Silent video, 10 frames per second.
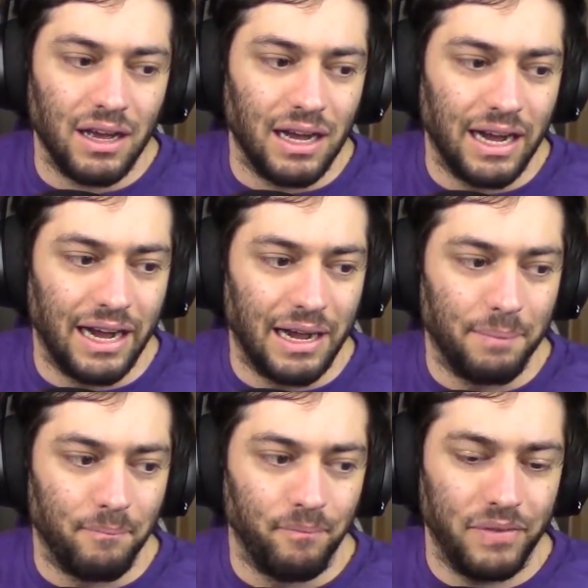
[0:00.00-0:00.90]

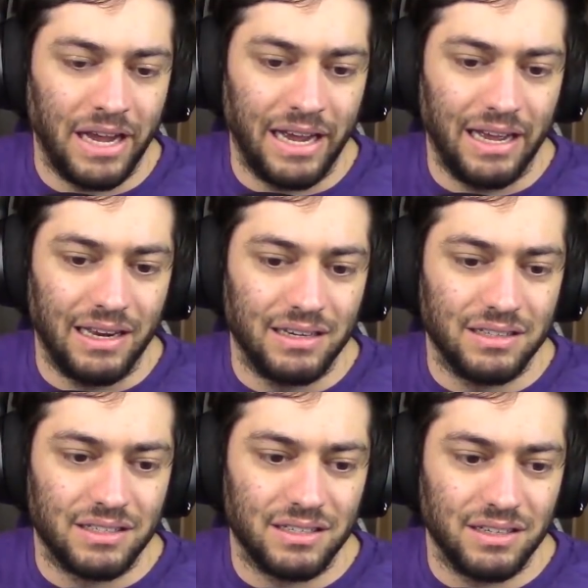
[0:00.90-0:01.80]

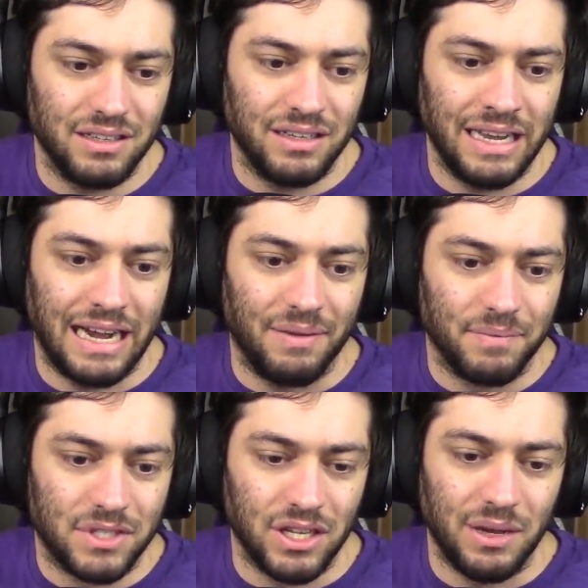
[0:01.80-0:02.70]
And yeah,
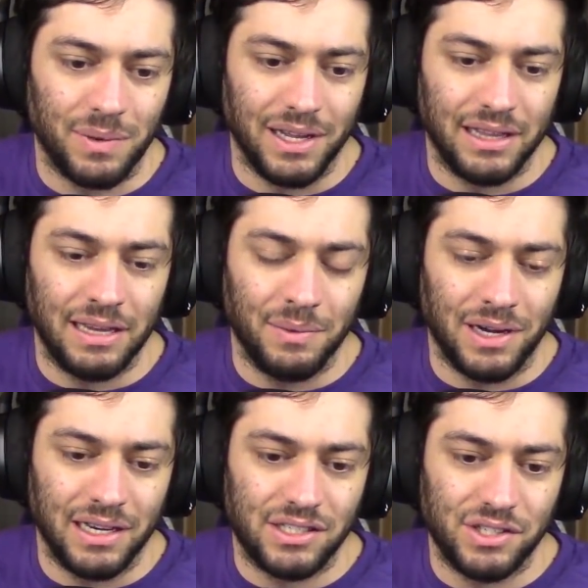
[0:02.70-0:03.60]
so they
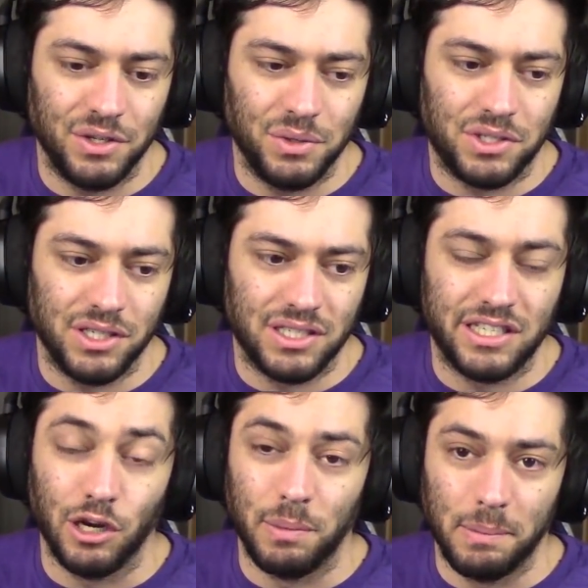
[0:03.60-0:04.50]
want you to still be